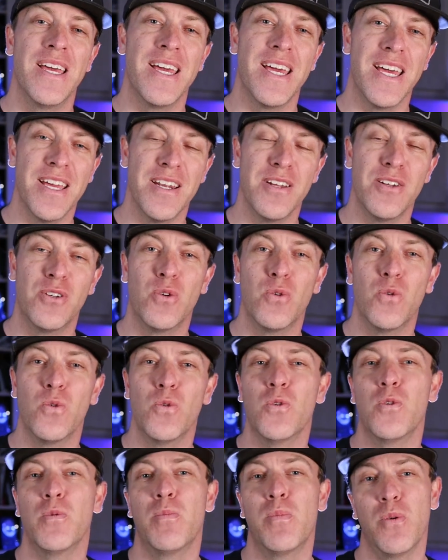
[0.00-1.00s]
and a
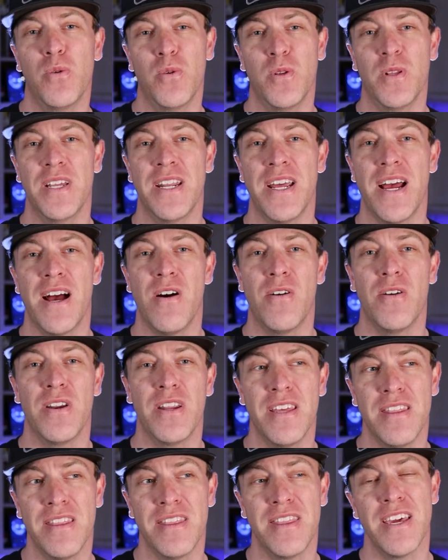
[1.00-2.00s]
tool to pull it out.
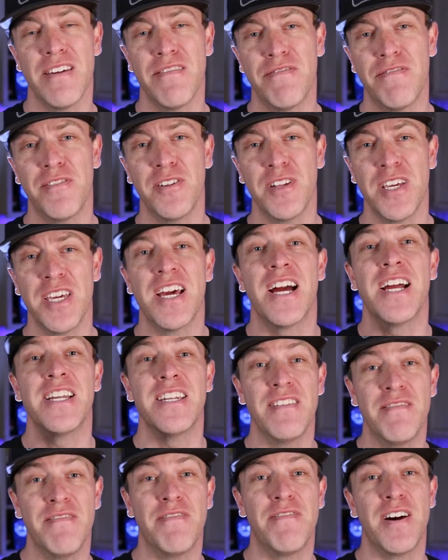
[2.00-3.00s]
And thankfully, I
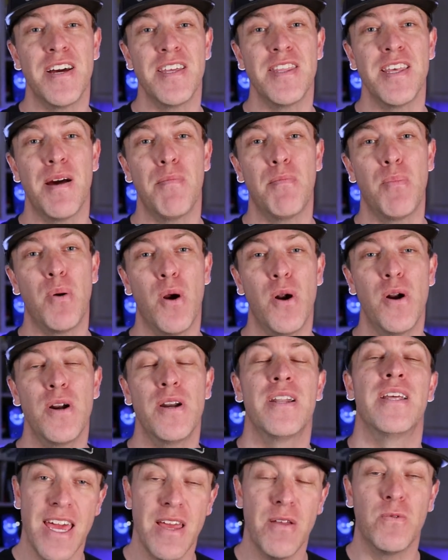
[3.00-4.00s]
did find that part
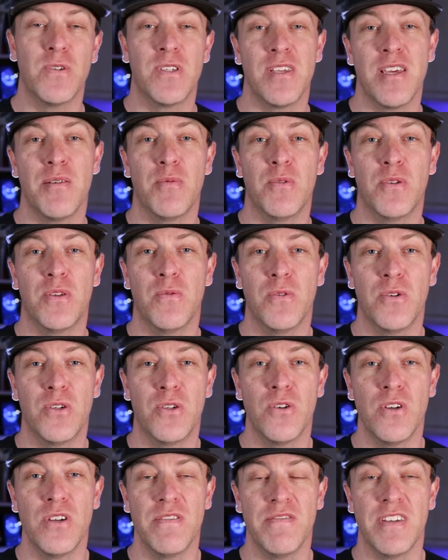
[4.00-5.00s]
and was able to
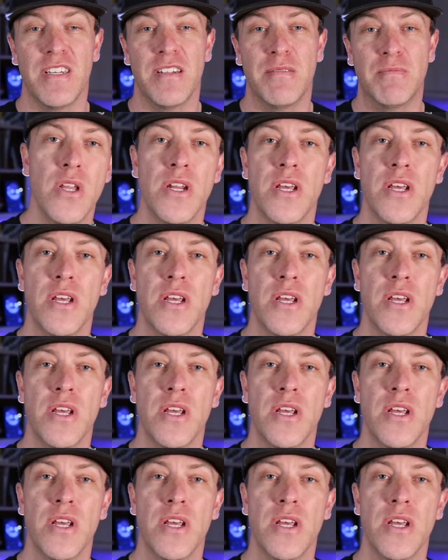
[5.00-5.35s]
retrieve it.